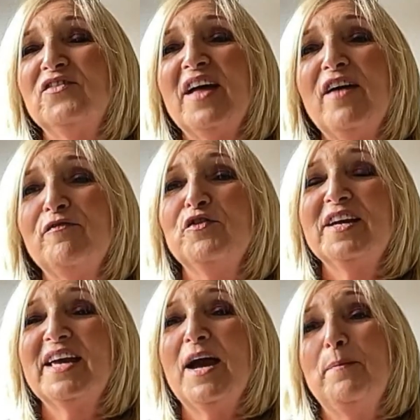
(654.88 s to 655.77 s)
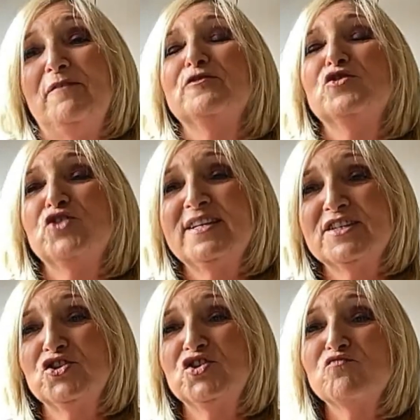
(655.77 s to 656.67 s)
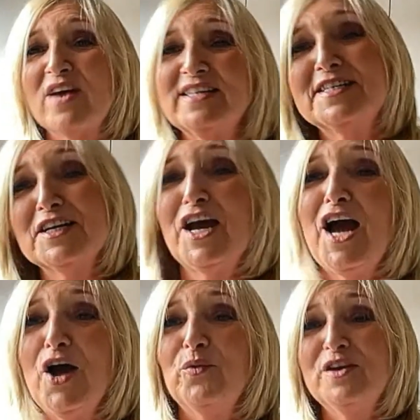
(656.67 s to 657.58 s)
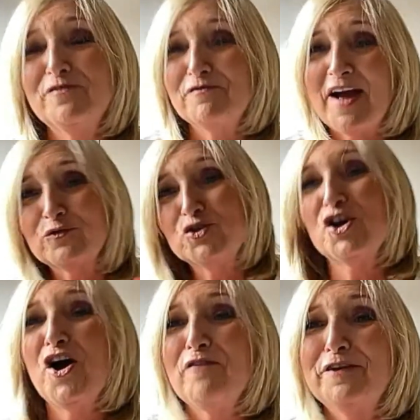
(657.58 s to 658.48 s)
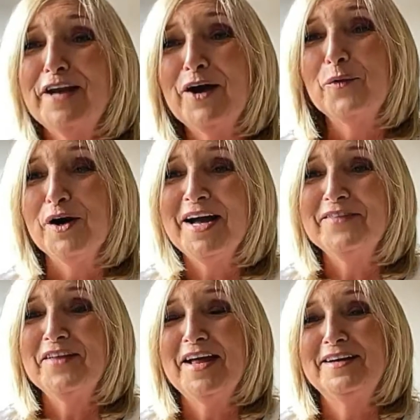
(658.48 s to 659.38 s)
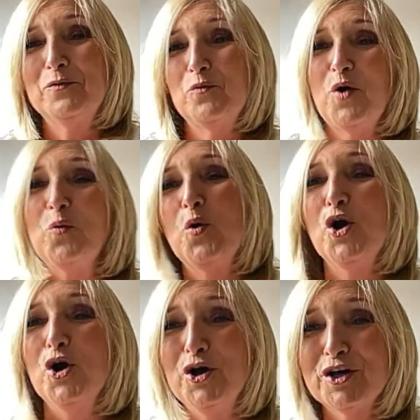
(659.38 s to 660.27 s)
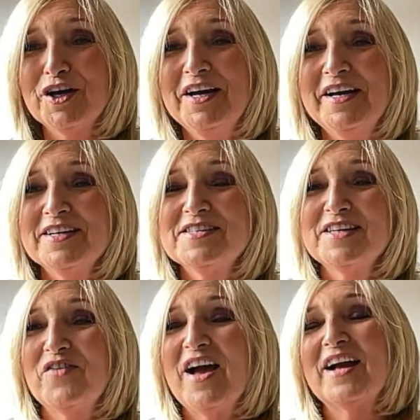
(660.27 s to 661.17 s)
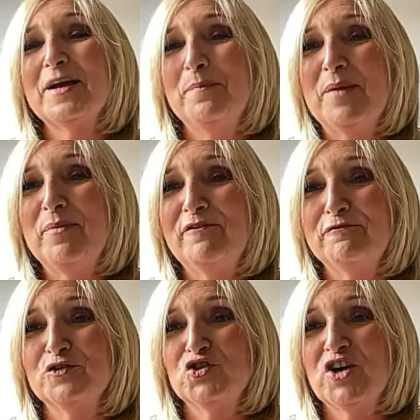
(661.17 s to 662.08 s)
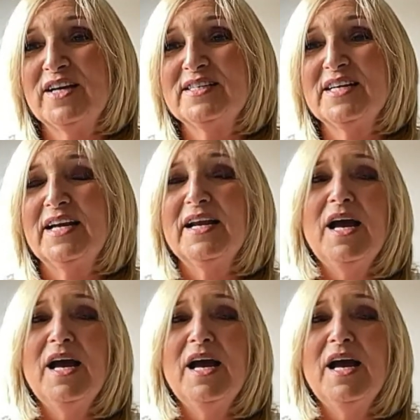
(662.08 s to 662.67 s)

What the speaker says: therefore you get a bit frustrated because you're ready to go and you've found your half an hour and then it won't work. So that can be a bit frustrating.